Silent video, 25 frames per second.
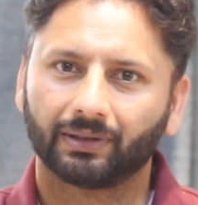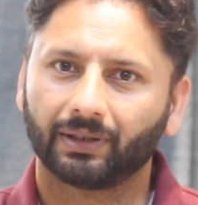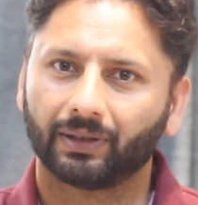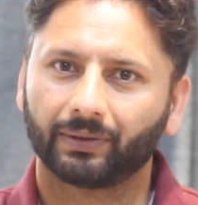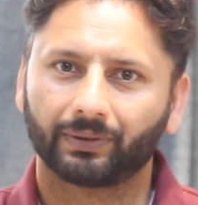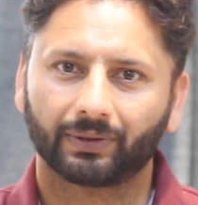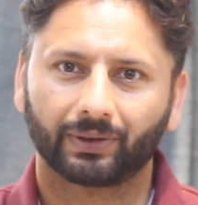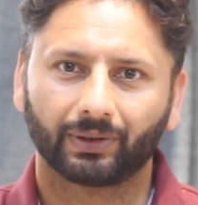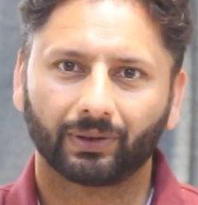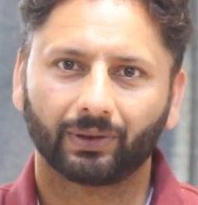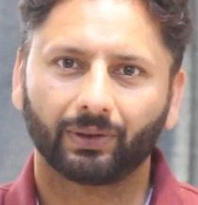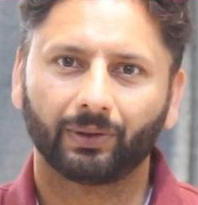
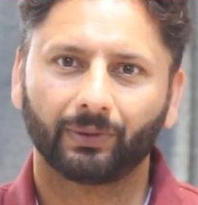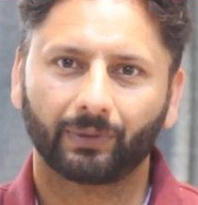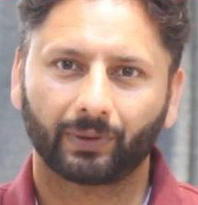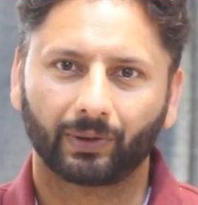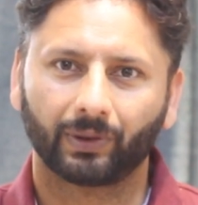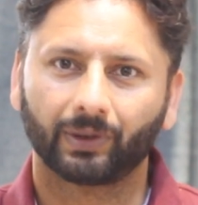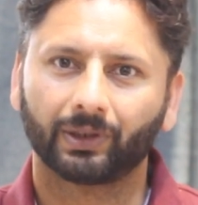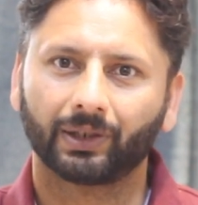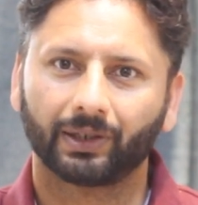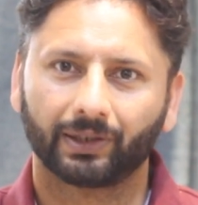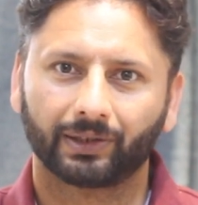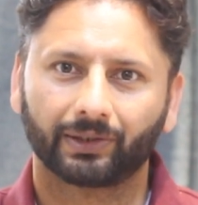It's
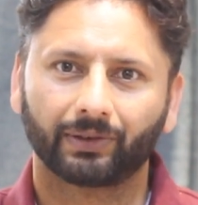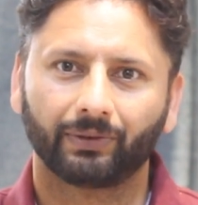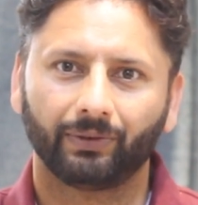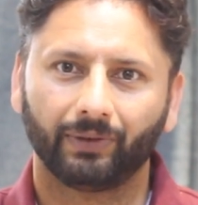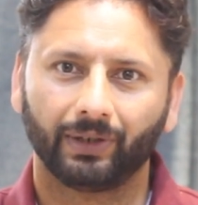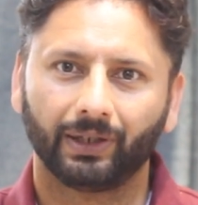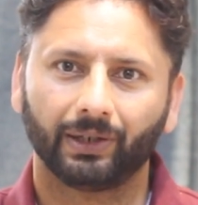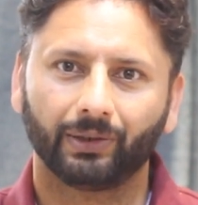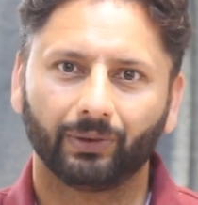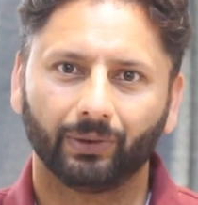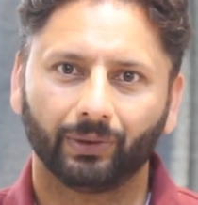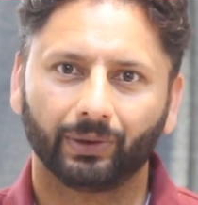overall, it's
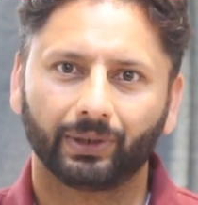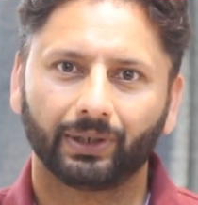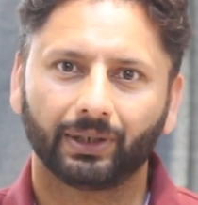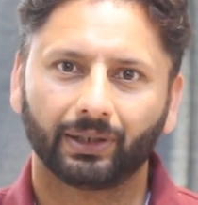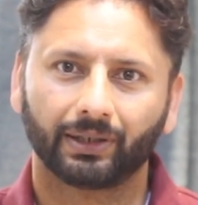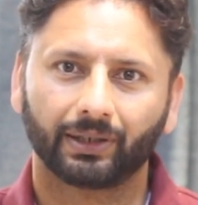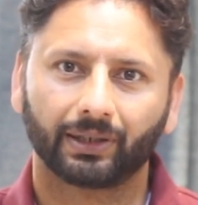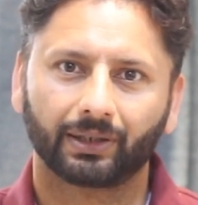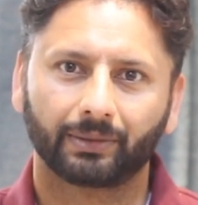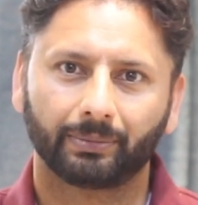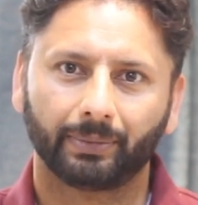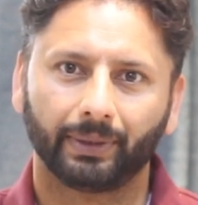really good
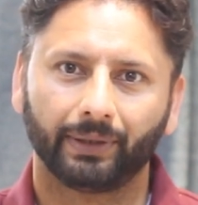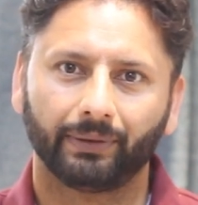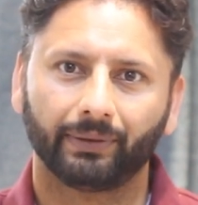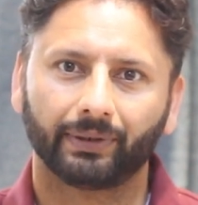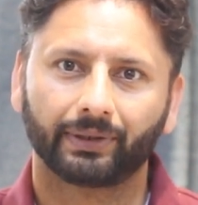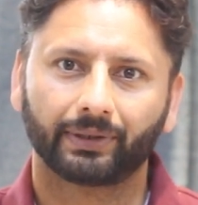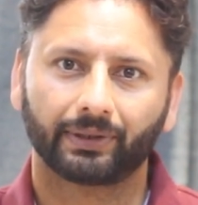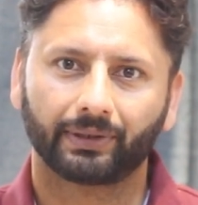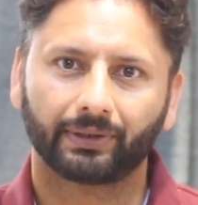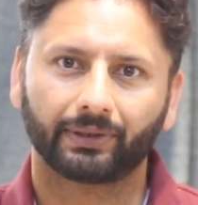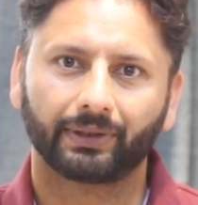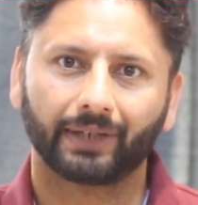
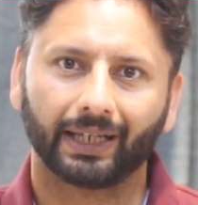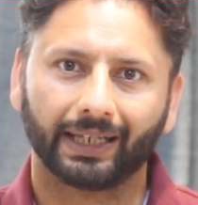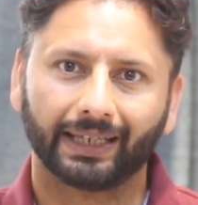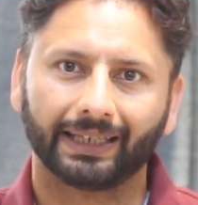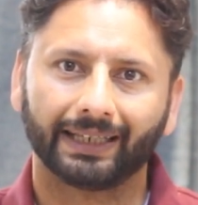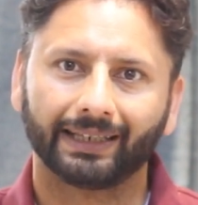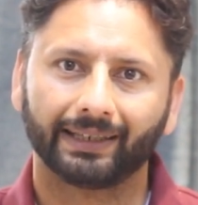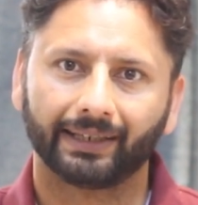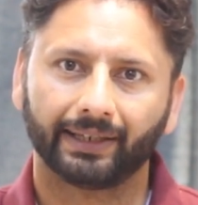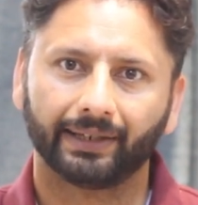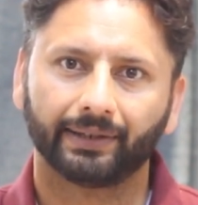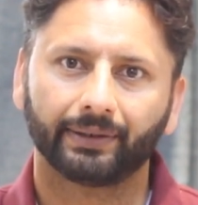experience staying
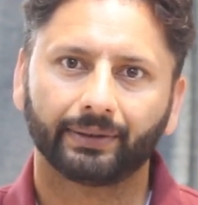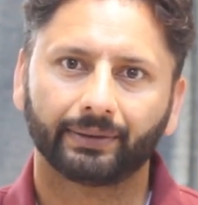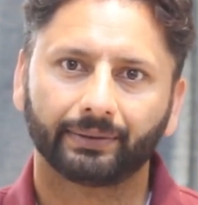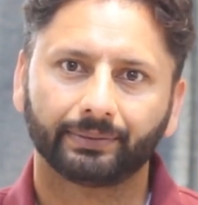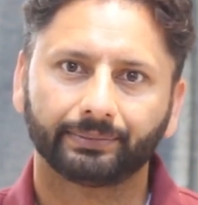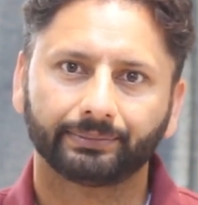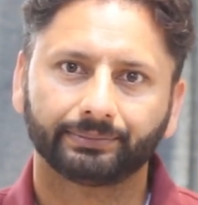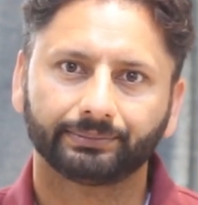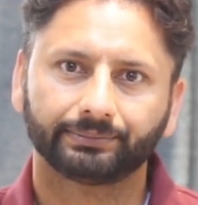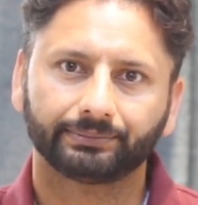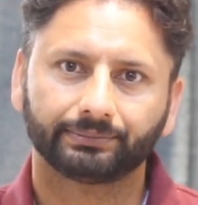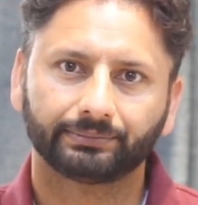in here.
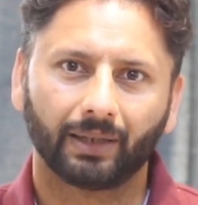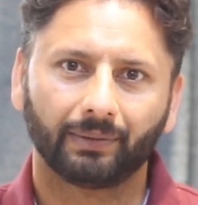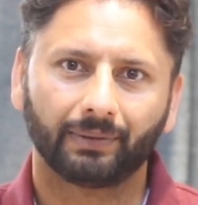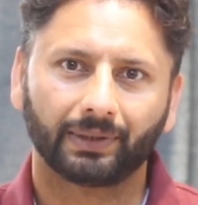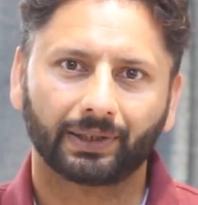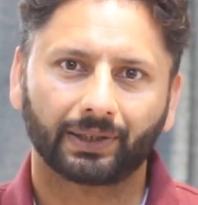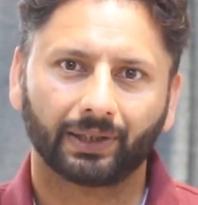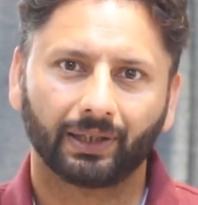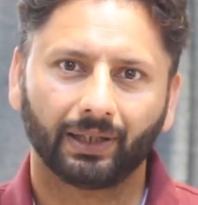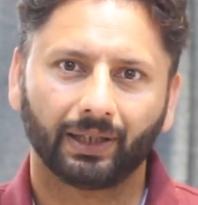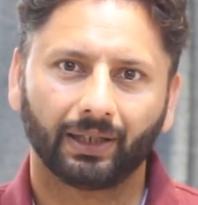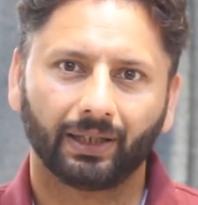I will
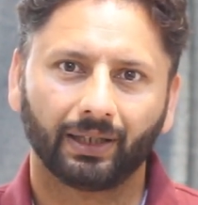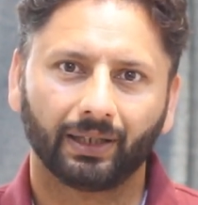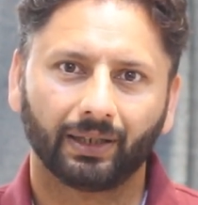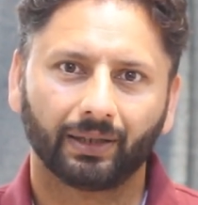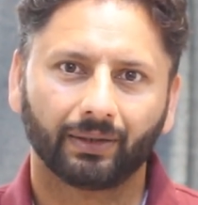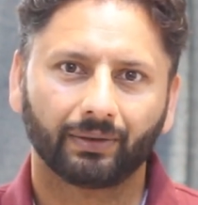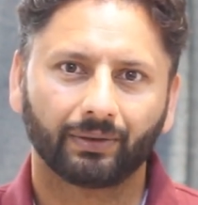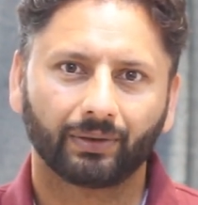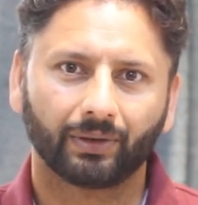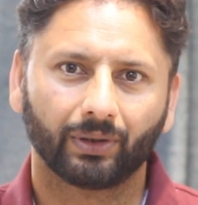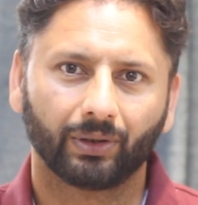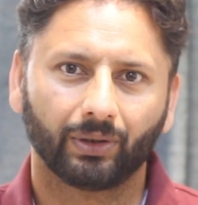say
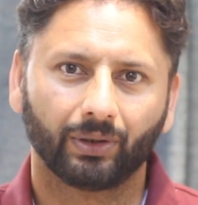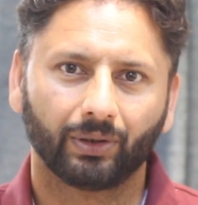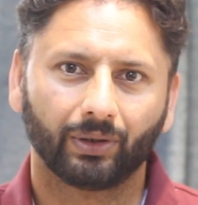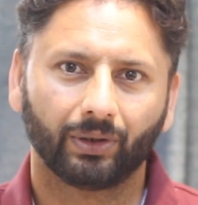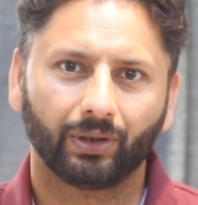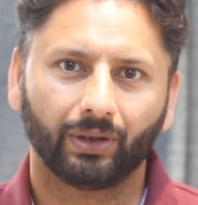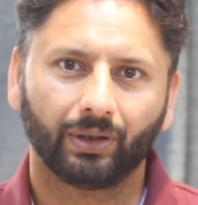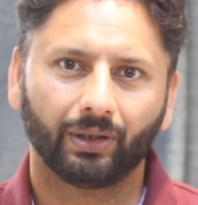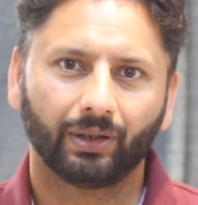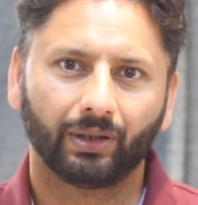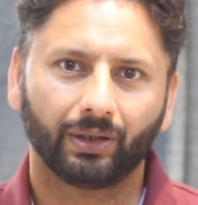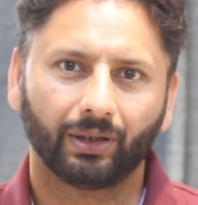
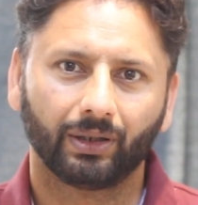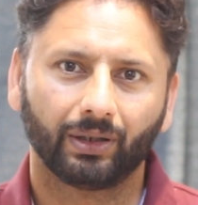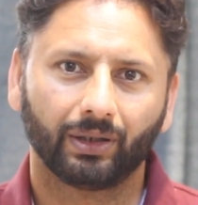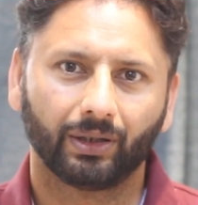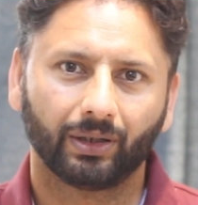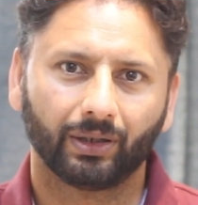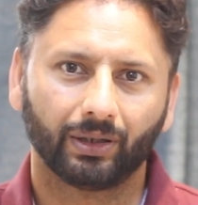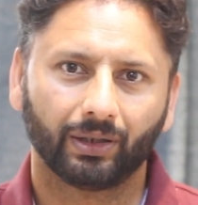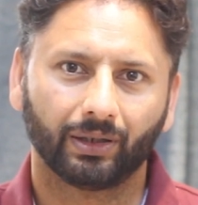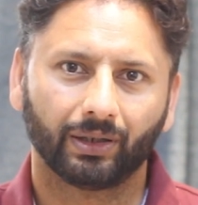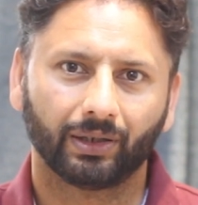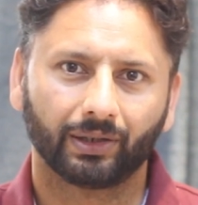
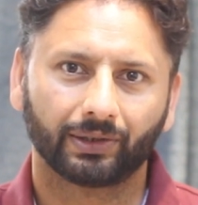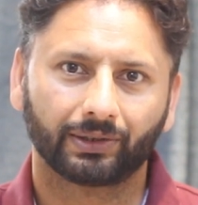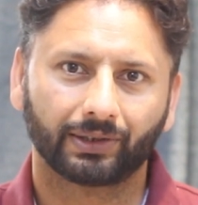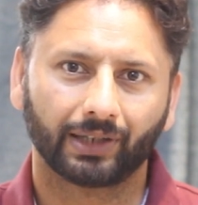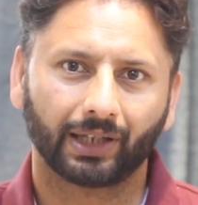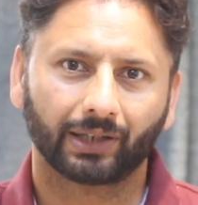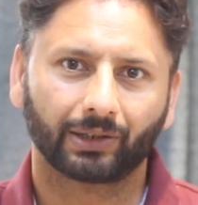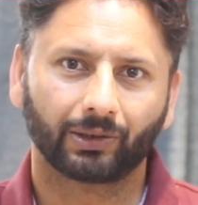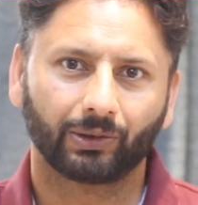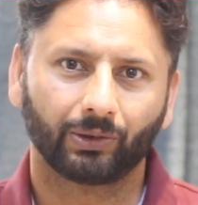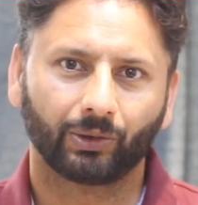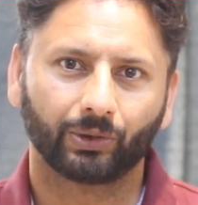
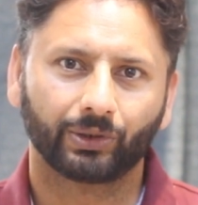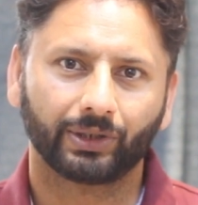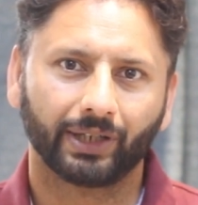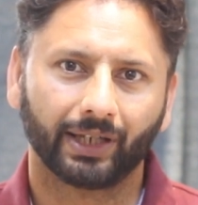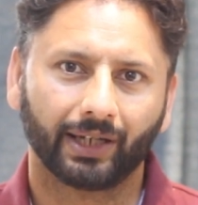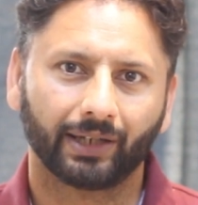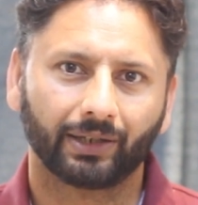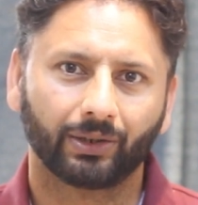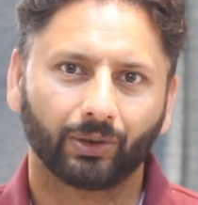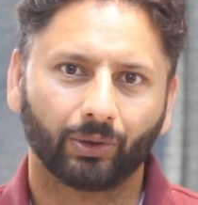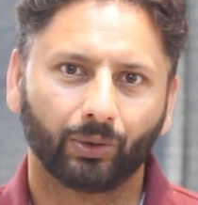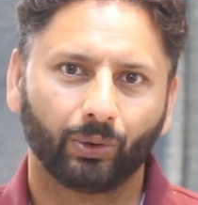psychology
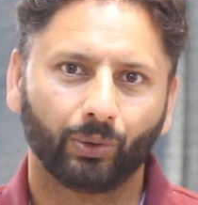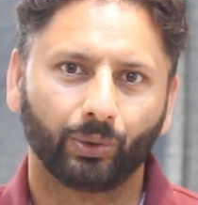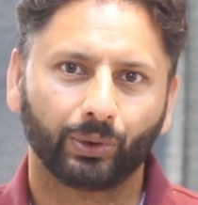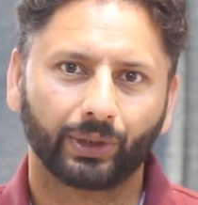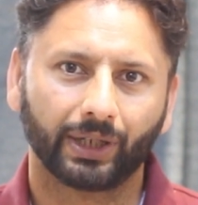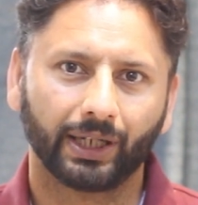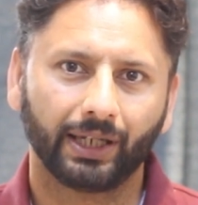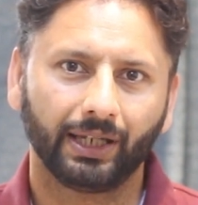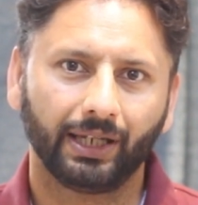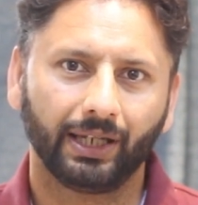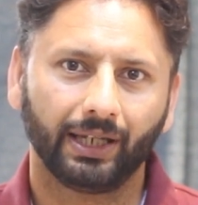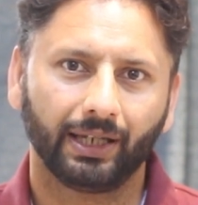and
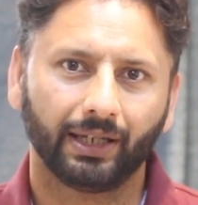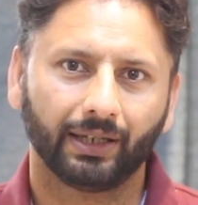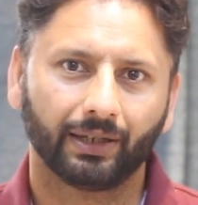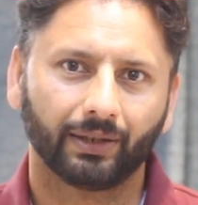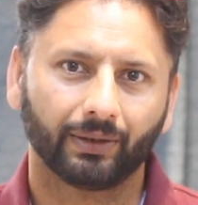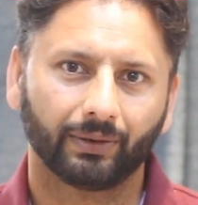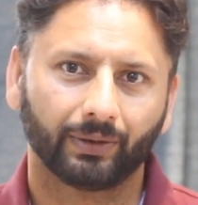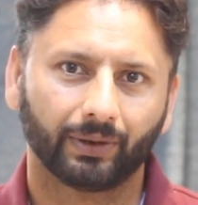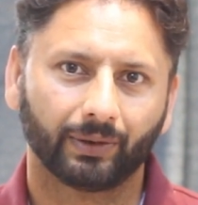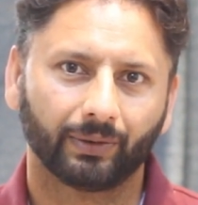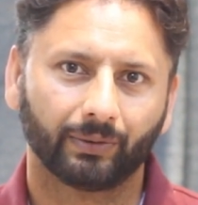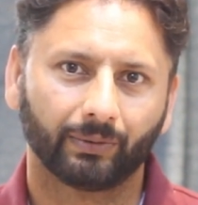OT
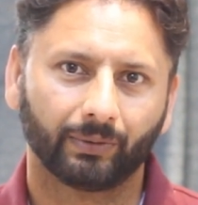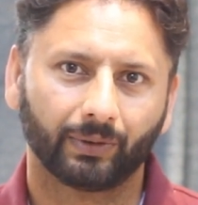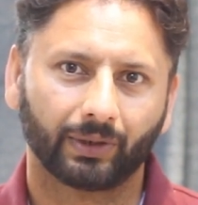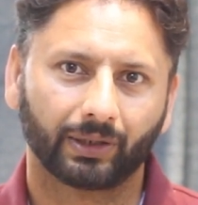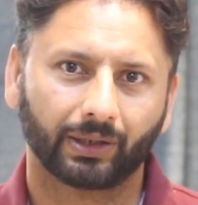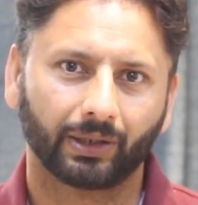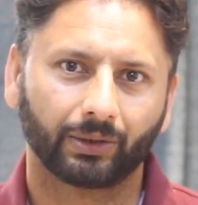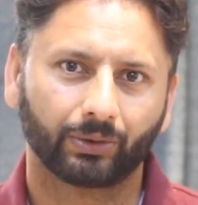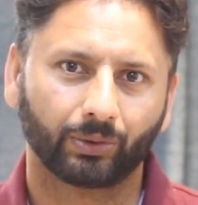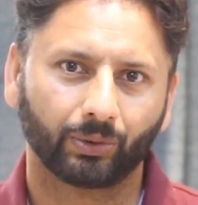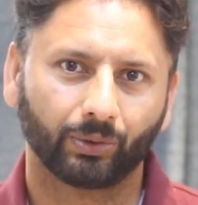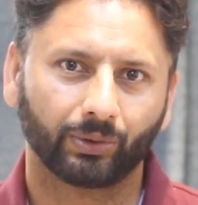were
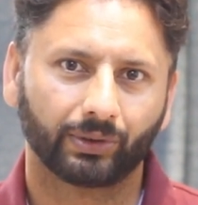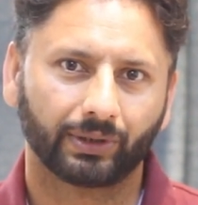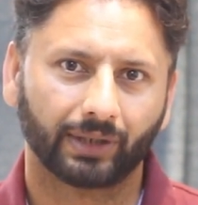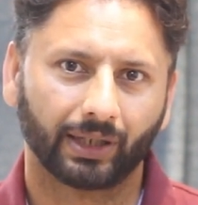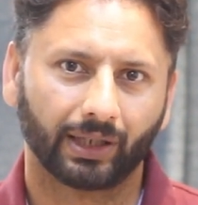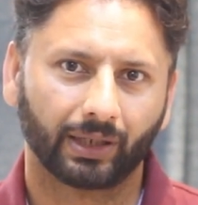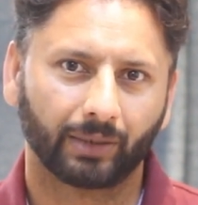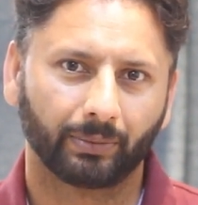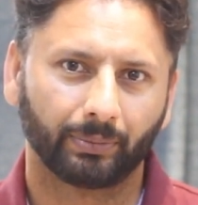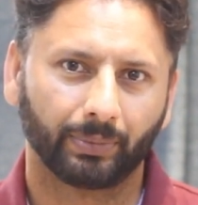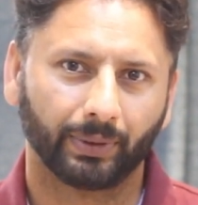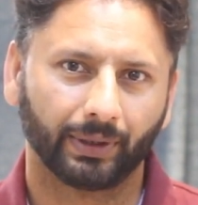the two
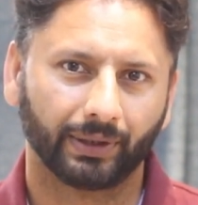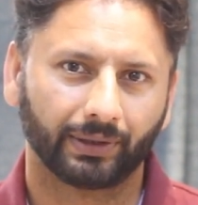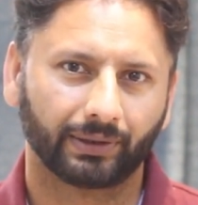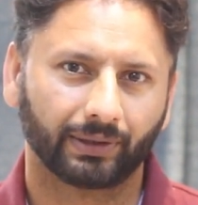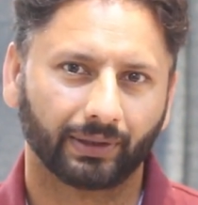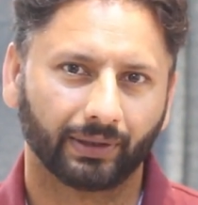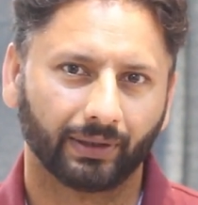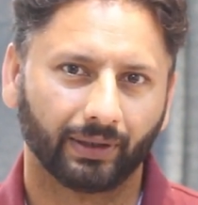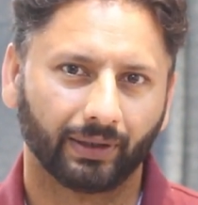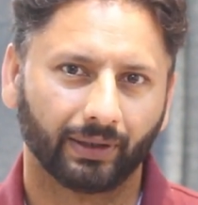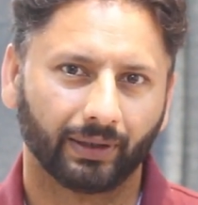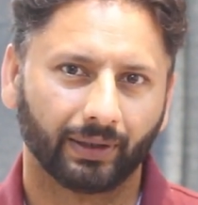
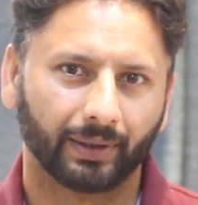therapies